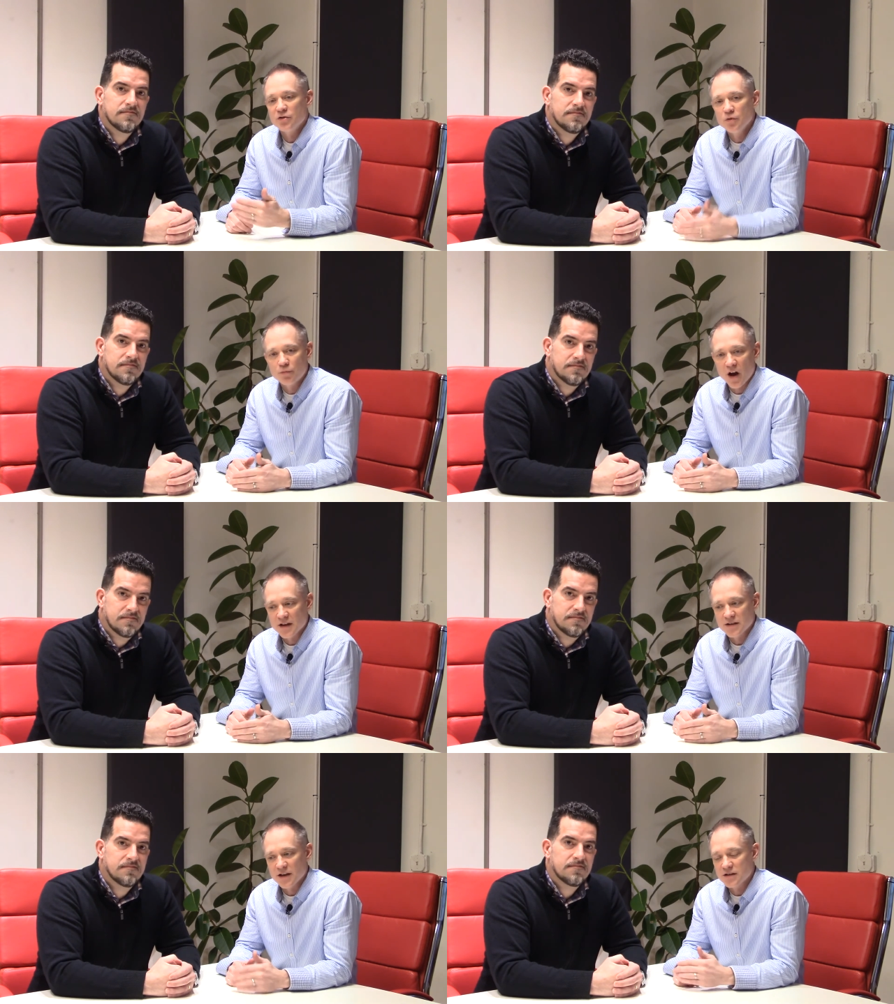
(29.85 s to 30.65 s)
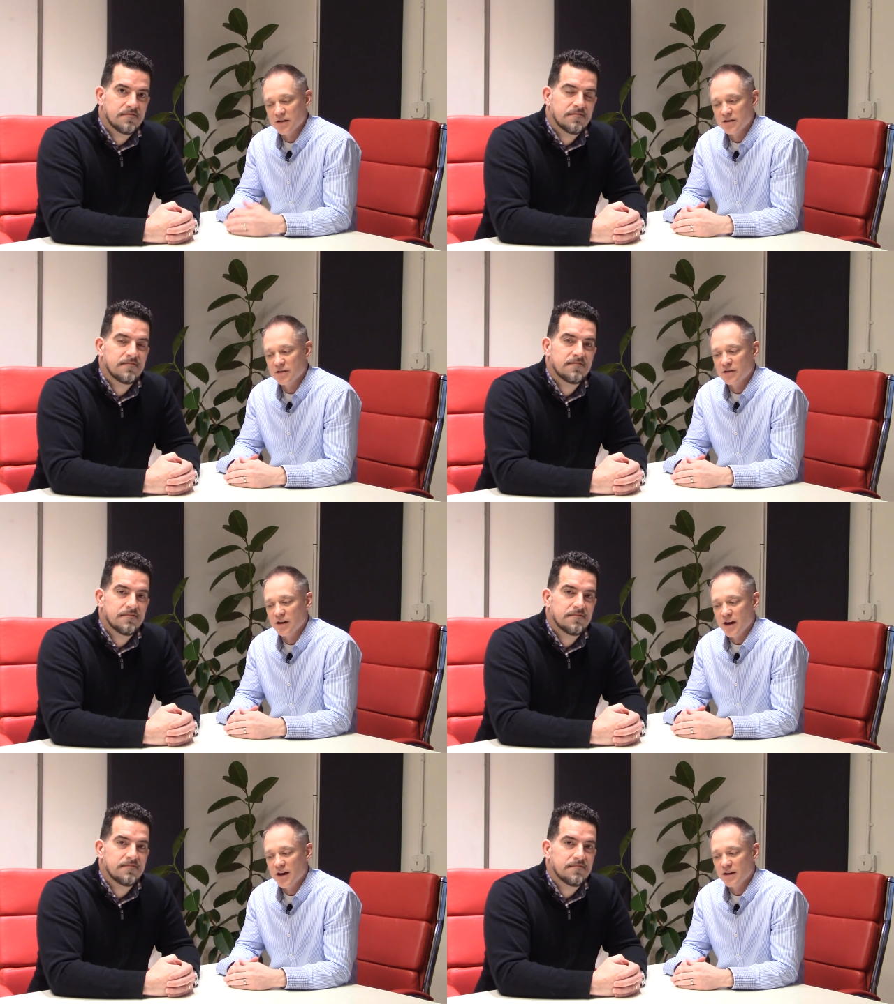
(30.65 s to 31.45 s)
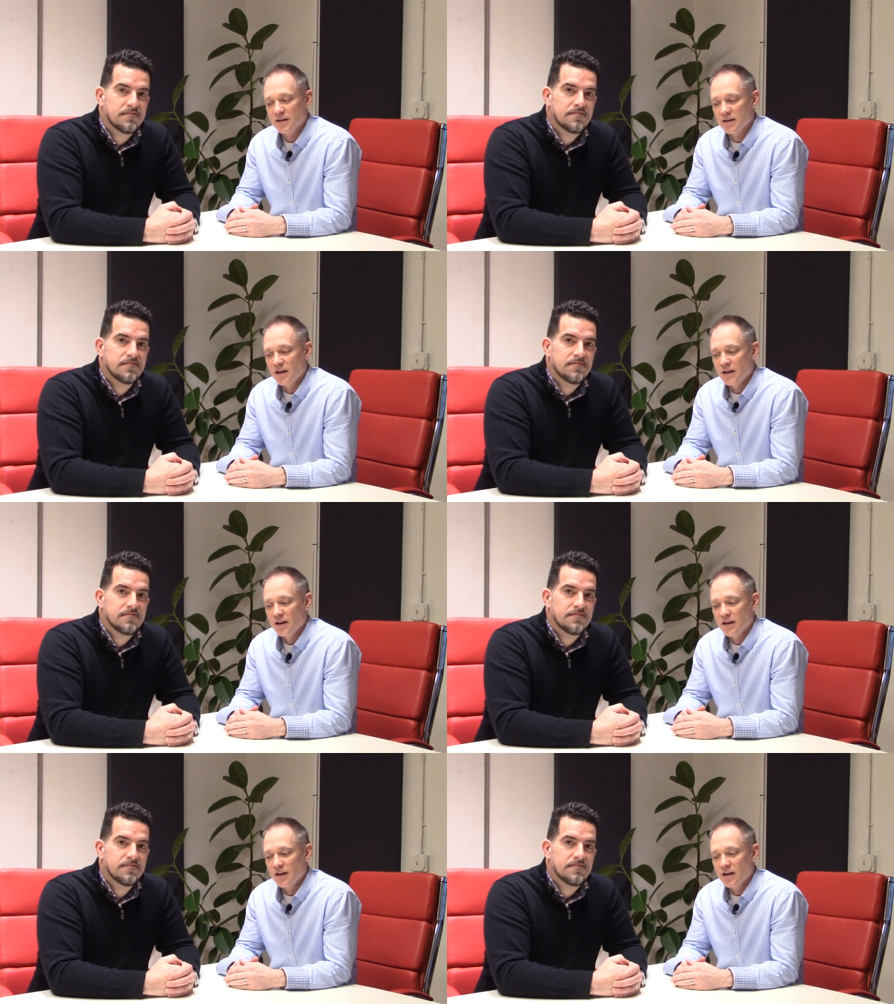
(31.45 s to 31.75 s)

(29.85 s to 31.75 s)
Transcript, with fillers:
Speaker 1: new processes, and